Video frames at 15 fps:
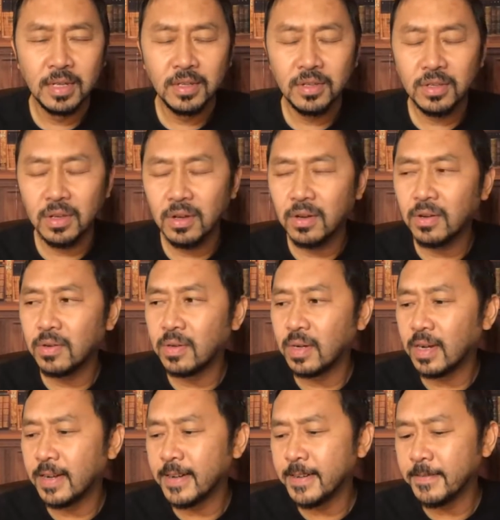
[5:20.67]
So
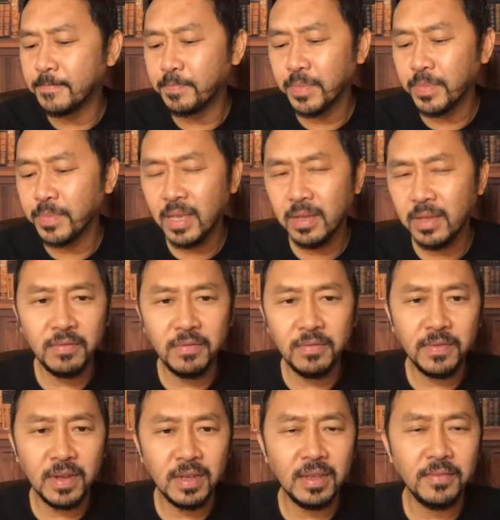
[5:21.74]
they couldn't even
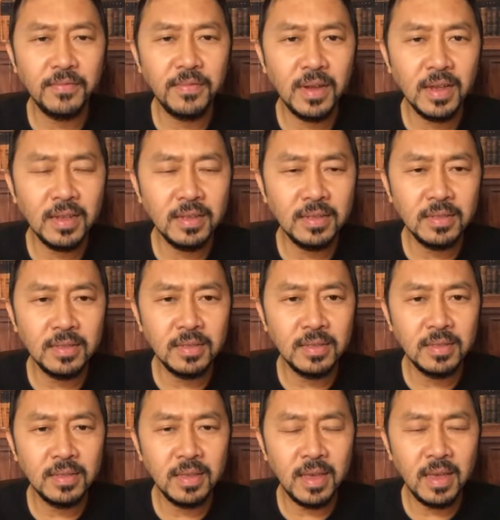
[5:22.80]

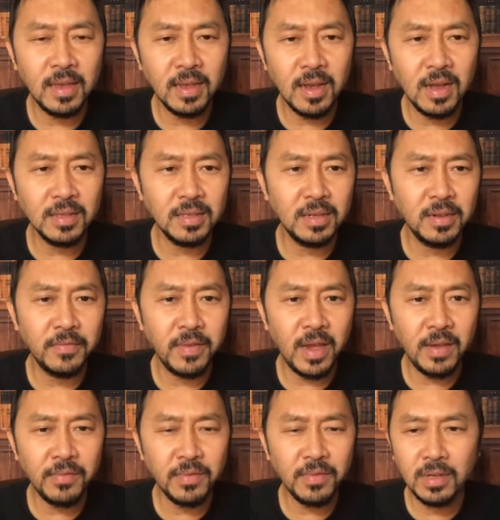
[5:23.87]
find a continent of
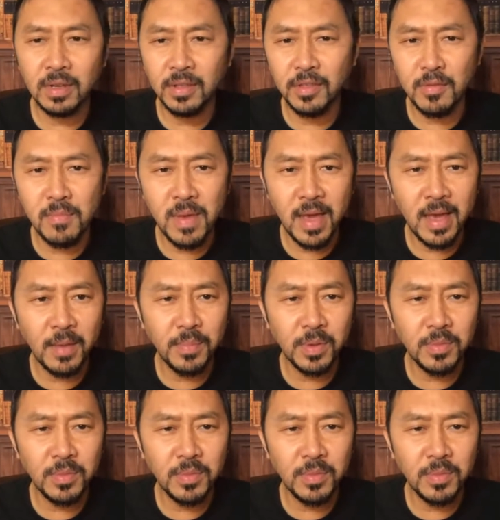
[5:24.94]
Africa on the map.